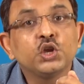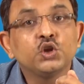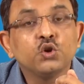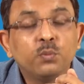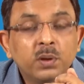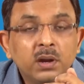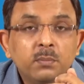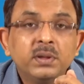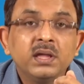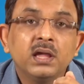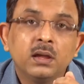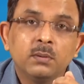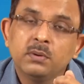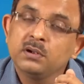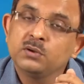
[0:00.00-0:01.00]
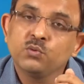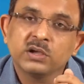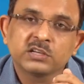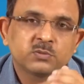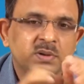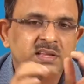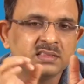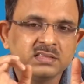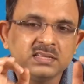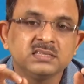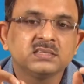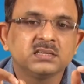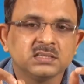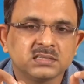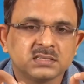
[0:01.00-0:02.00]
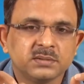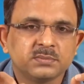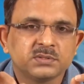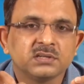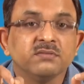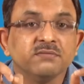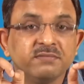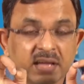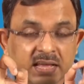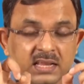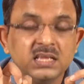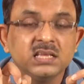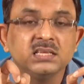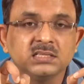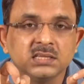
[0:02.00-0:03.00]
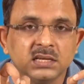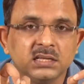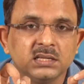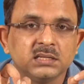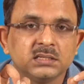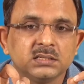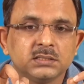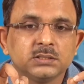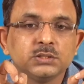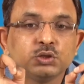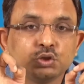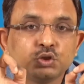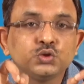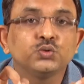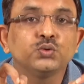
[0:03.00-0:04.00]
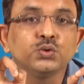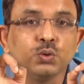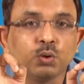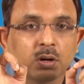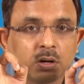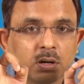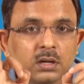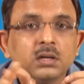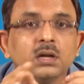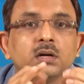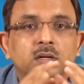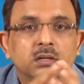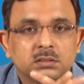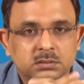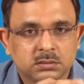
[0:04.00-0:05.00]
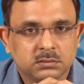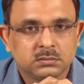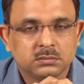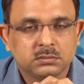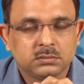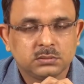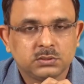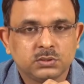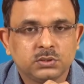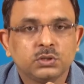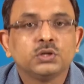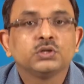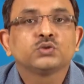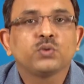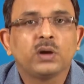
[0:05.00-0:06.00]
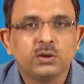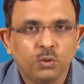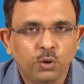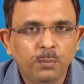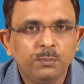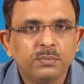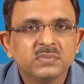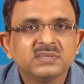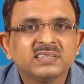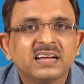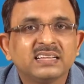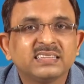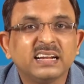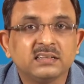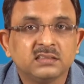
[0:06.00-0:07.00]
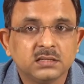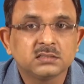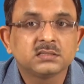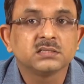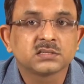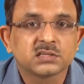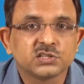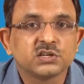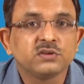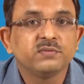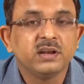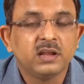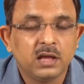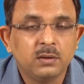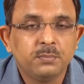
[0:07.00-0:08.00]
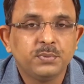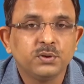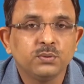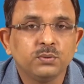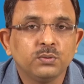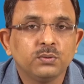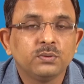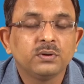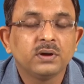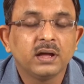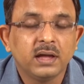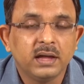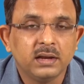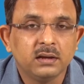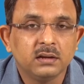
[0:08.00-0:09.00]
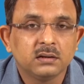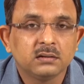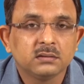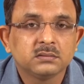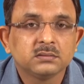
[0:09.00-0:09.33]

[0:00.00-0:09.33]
You will be able to explain these concepts very easily to your learners. So I hope that this discussion will help you in